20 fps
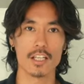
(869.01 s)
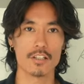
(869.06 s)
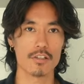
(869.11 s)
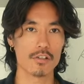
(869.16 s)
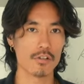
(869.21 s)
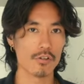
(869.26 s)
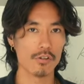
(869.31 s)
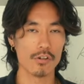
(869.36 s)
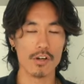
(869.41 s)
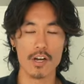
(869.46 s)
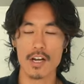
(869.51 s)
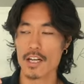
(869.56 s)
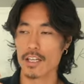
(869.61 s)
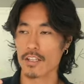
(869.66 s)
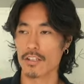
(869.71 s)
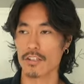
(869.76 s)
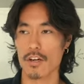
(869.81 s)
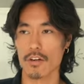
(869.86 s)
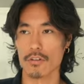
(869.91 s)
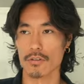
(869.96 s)
You
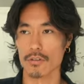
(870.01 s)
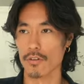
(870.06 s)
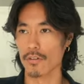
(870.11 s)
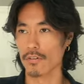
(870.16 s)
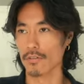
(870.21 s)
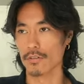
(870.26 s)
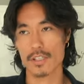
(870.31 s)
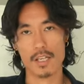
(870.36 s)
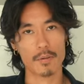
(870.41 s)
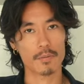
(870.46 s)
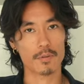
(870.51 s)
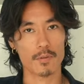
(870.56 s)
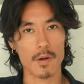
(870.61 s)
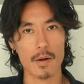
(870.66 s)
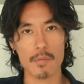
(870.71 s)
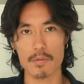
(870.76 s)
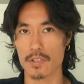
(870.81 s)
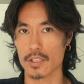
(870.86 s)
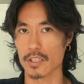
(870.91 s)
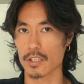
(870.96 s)
know, your
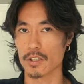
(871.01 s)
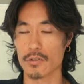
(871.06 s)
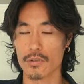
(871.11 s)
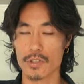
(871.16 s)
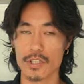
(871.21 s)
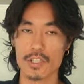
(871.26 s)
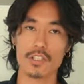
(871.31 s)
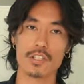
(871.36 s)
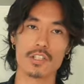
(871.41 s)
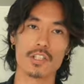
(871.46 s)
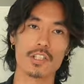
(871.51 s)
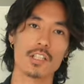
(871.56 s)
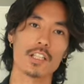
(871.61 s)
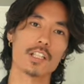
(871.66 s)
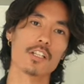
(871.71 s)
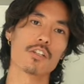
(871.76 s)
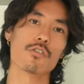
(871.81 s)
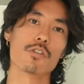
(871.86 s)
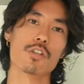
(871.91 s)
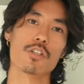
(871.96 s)
subscribers increasing,
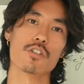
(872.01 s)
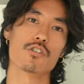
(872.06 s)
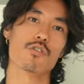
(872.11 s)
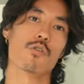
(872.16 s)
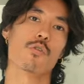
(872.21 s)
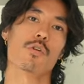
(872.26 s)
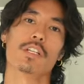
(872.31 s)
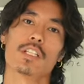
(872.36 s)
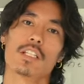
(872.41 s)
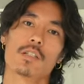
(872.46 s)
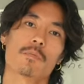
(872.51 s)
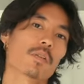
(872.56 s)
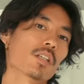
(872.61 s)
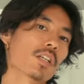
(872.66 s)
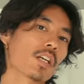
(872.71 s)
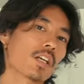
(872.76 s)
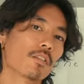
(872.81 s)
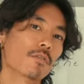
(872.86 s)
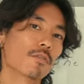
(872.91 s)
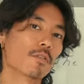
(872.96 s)
and you're enjoying
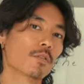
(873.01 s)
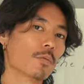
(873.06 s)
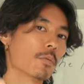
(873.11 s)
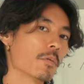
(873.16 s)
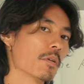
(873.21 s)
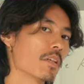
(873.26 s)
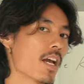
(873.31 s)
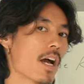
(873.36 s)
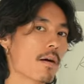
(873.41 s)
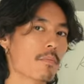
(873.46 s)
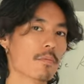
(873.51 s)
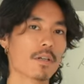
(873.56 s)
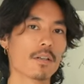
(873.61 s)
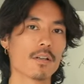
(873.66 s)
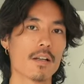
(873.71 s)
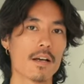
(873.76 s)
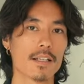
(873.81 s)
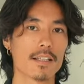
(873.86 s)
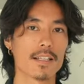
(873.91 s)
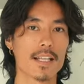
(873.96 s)
speaking in front of a camera
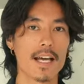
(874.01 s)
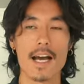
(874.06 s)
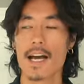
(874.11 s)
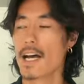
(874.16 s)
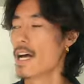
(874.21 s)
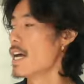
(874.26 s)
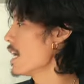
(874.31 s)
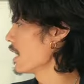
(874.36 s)
like that.